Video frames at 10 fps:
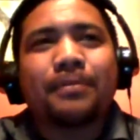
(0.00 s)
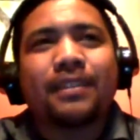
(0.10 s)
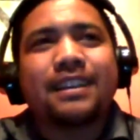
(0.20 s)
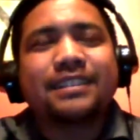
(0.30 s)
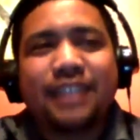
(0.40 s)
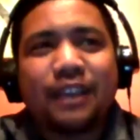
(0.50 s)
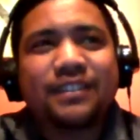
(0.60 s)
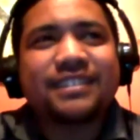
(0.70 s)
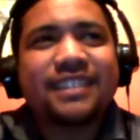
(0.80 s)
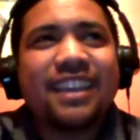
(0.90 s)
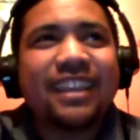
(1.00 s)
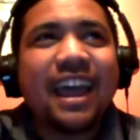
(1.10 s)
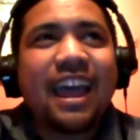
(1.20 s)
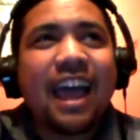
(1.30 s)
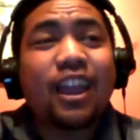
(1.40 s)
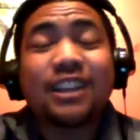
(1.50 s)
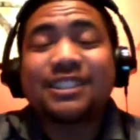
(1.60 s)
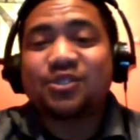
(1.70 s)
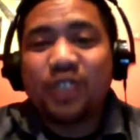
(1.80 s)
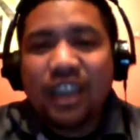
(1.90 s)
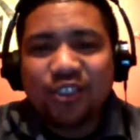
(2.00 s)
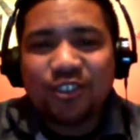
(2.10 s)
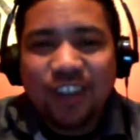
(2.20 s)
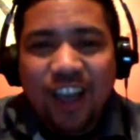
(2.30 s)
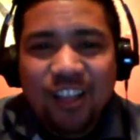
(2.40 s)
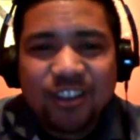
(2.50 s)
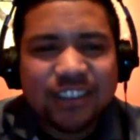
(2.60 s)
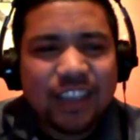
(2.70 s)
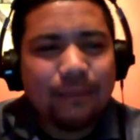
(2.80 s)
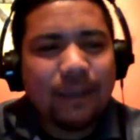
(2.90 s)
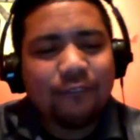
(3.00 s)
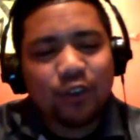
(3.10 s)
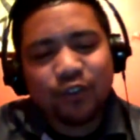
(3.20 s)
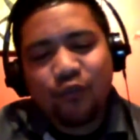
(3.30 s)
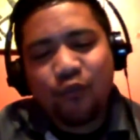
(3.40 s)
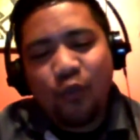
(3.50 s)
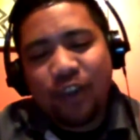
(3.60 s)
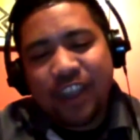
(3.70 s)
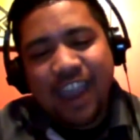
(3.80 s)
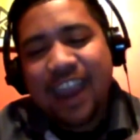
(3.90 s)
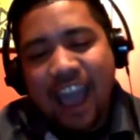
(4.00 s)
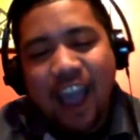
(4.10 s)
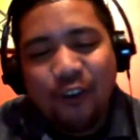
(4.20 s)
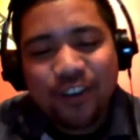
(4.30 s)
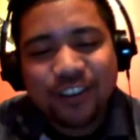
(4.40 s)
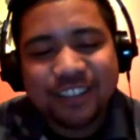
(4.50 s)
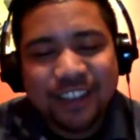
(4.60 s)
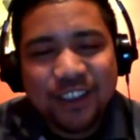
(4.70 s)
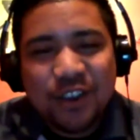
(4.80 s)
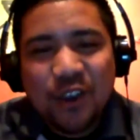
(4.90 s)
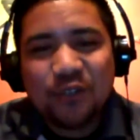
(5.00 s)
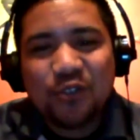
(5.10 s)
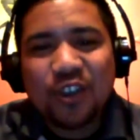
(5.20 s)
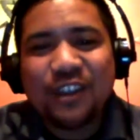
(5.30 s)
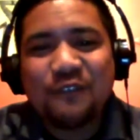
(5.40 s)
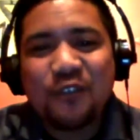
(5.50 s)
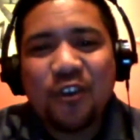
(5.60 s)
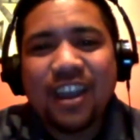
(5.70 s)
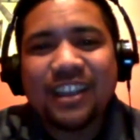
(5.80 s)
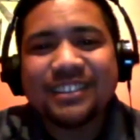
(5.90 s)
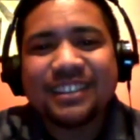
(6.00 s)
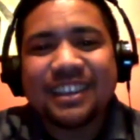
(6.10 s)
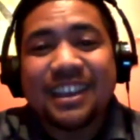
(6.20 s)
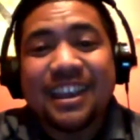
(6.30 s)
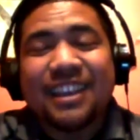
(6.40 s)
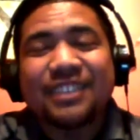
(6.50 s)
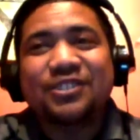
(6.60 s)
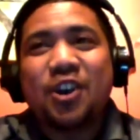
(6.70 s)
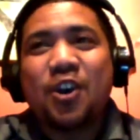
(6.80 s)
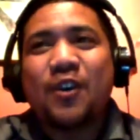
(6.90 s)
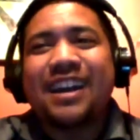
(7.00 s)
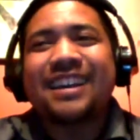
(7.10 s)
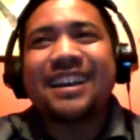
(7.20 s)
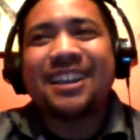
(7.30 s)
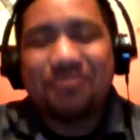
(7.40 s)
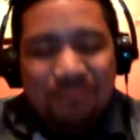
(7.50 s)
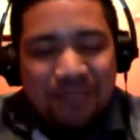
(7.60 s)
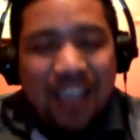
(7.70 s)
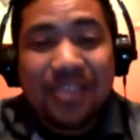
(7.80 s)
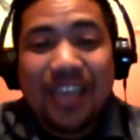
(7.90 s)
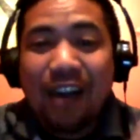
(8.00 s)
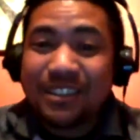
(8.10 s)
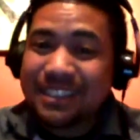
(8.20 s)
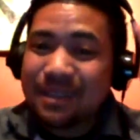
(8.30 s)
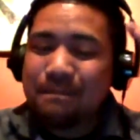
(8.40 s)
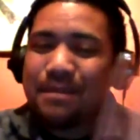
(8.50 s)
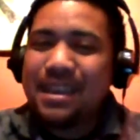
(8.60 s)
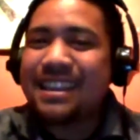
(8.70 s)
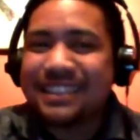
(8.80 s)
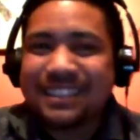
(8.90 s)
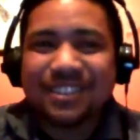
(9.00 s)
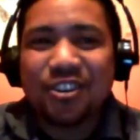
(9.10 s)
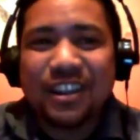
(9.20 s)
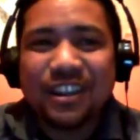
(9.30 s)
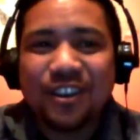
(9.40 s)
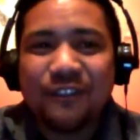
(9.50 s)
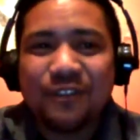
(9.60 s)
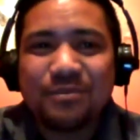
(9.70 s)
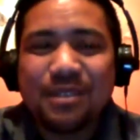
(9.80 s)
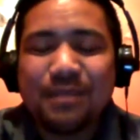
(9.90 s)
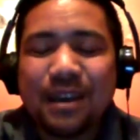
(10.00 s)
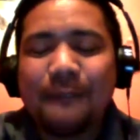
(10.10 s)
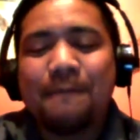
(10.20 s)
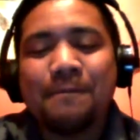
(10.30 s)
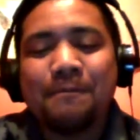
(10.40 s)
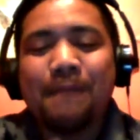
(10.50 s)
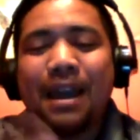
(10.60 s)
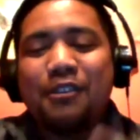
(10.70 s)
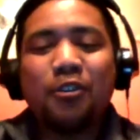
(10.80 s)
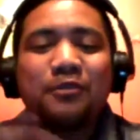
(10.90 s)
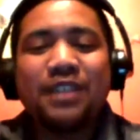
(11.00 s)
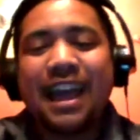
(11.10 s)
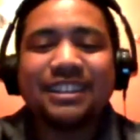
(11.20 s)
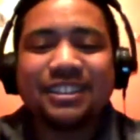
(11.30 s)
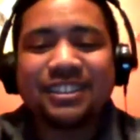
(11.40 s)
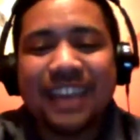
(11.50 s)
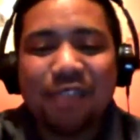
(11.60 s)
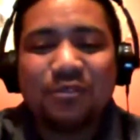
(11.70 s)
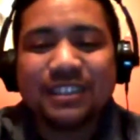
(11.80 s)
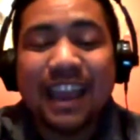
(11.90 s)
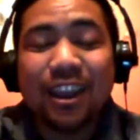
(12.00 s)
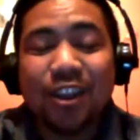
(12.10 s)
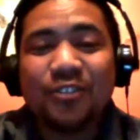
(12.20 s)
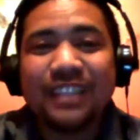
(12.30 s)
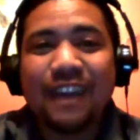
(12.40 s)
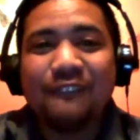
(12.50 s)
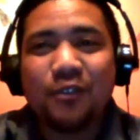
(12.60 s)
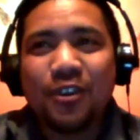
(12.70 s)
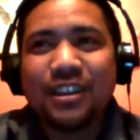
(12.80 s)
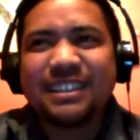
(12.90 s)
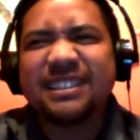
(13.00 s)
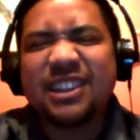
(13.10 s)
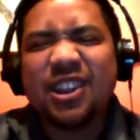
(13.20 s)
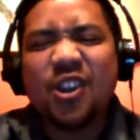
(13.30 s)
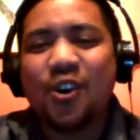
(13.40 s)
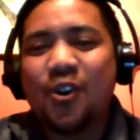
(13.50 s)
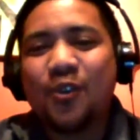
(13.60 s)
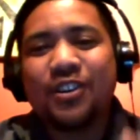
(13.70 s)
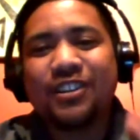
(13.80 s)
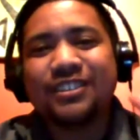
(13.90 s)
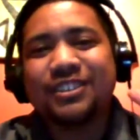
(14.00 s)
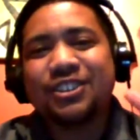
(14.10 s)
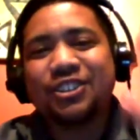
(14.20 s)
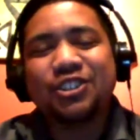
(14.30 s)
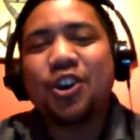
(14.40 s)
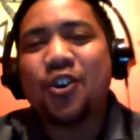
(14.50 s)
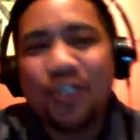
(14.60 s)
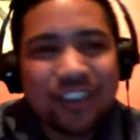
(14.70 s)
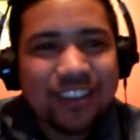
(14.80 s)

it's safe to say that I lost $300 in my first 48 hours of trading Forex. So that was the biggest learning curve for me. But my whole reaction to that was I learned that Forex is no joke.